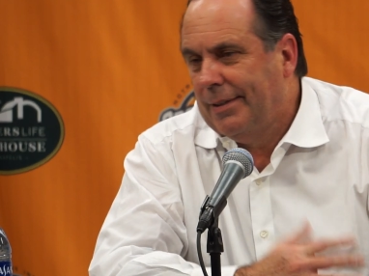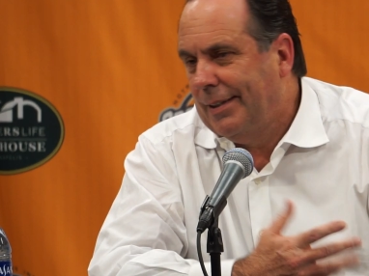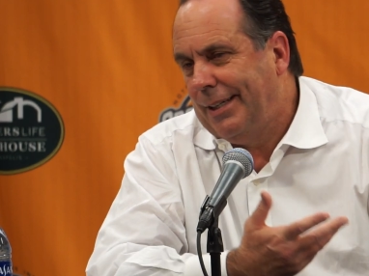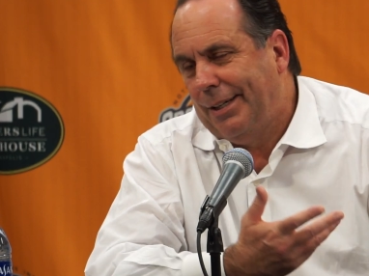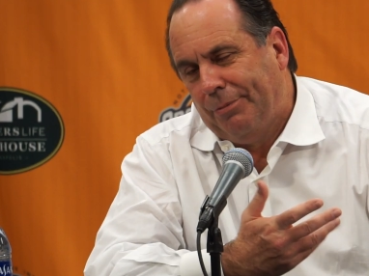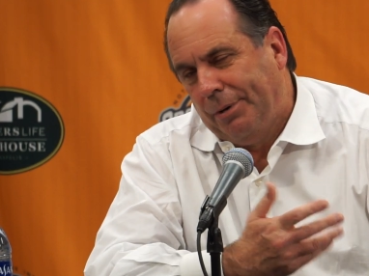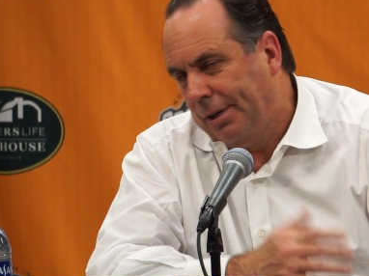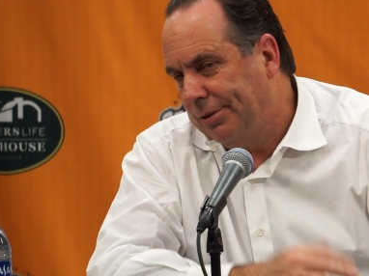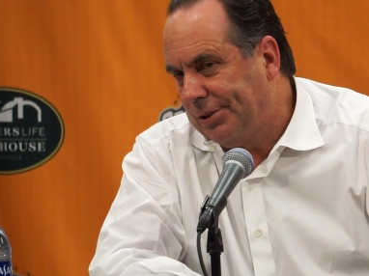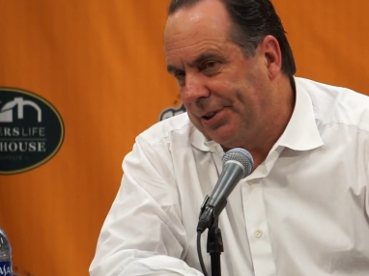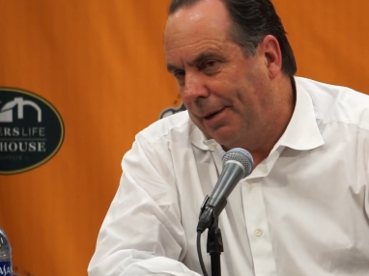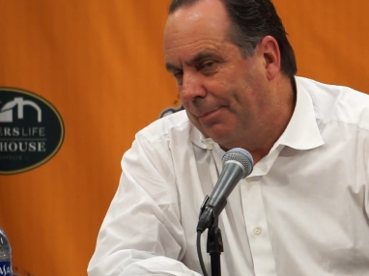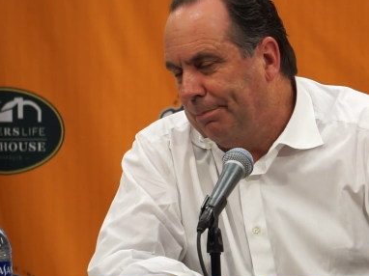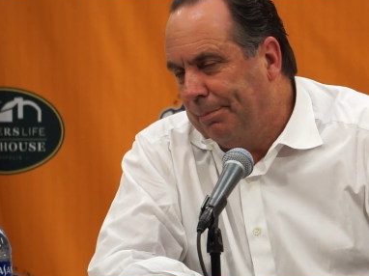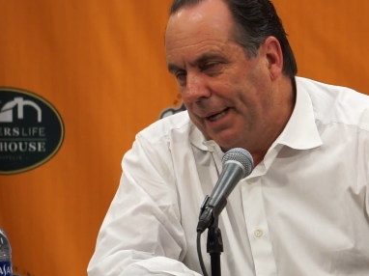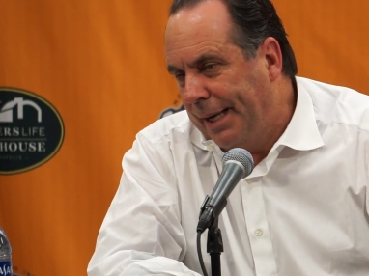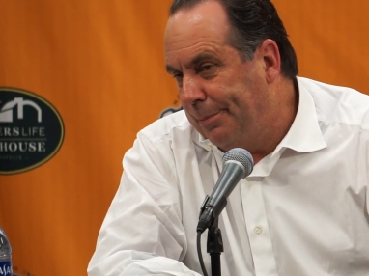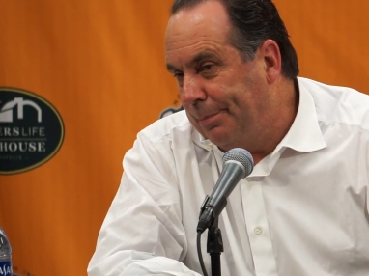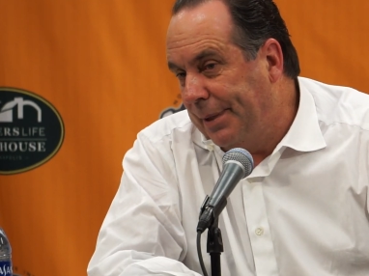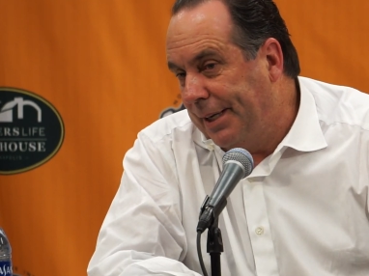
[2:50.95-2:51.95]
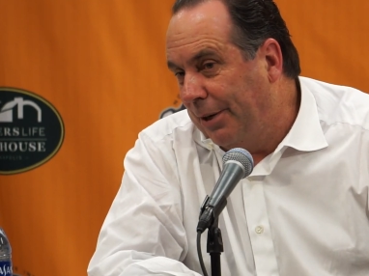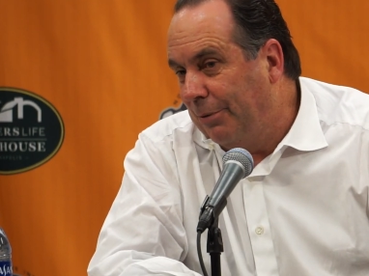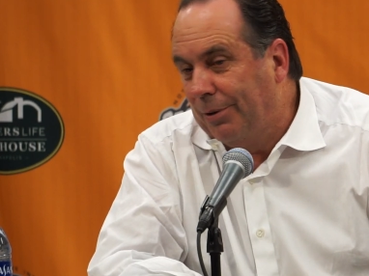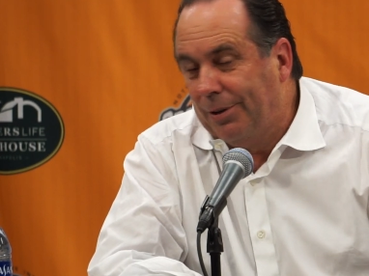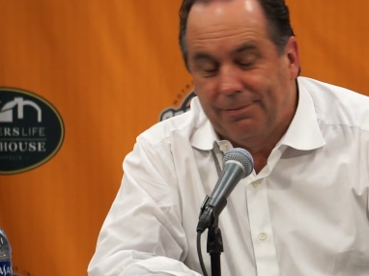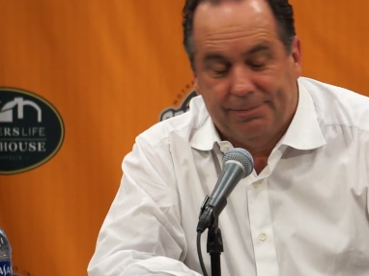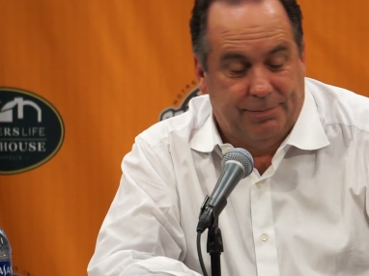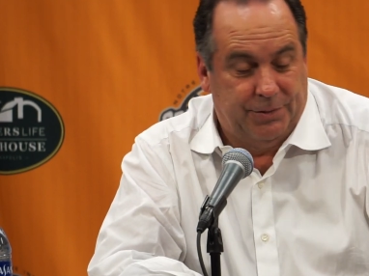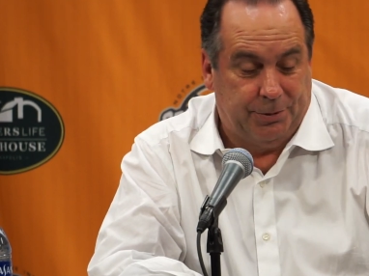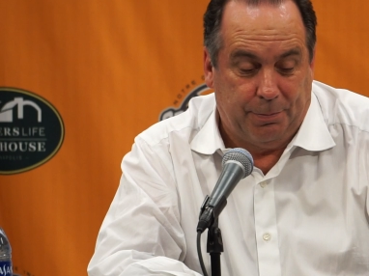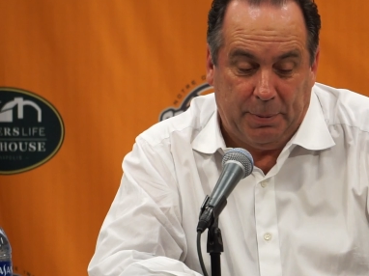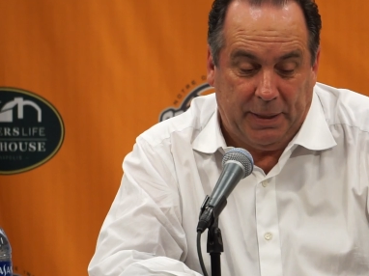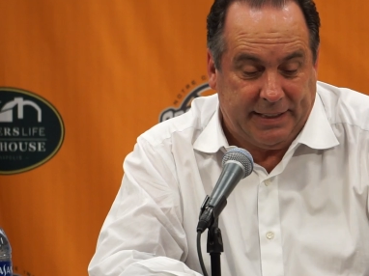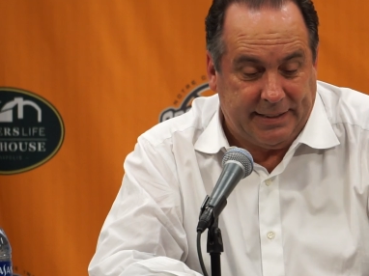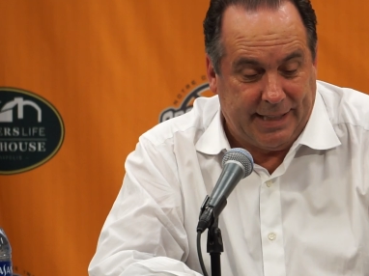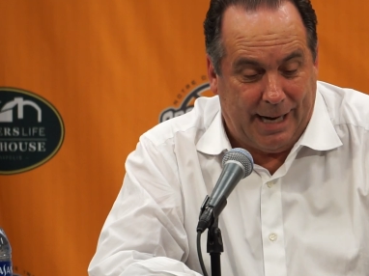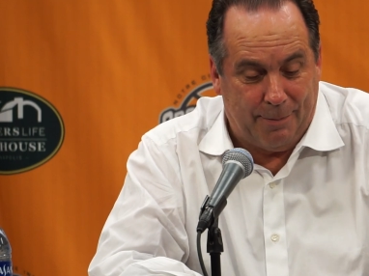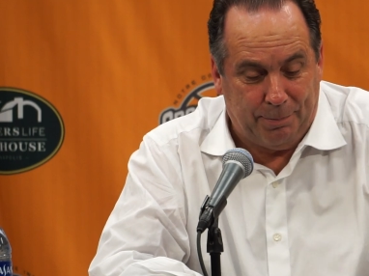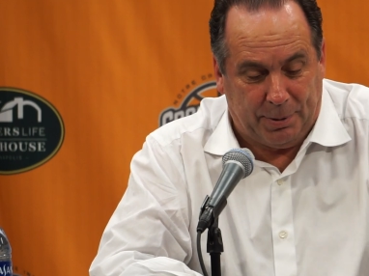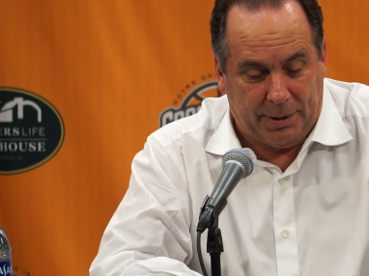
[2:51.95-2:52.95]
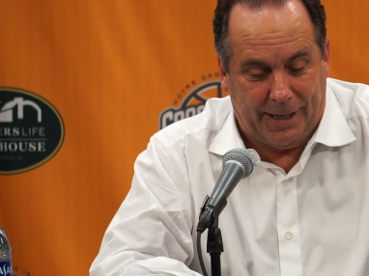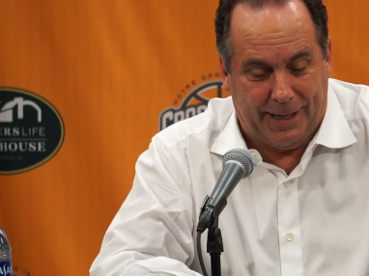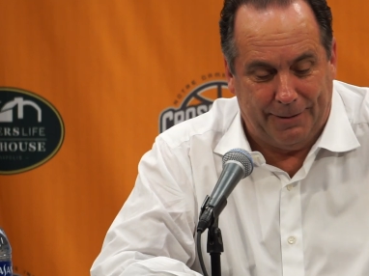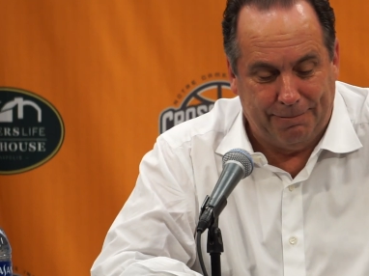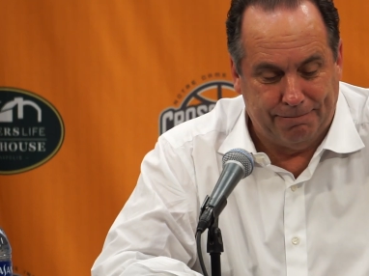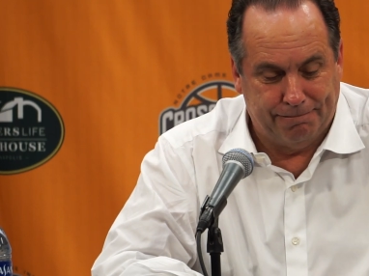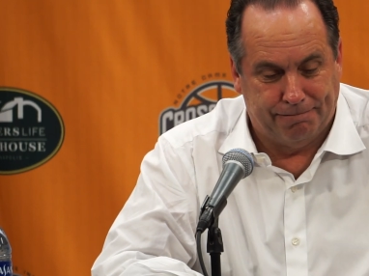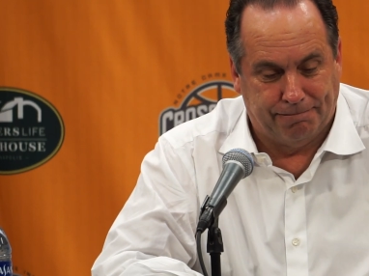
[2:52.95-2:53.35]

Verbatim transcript: He rose up and made a big one. It's a big time play.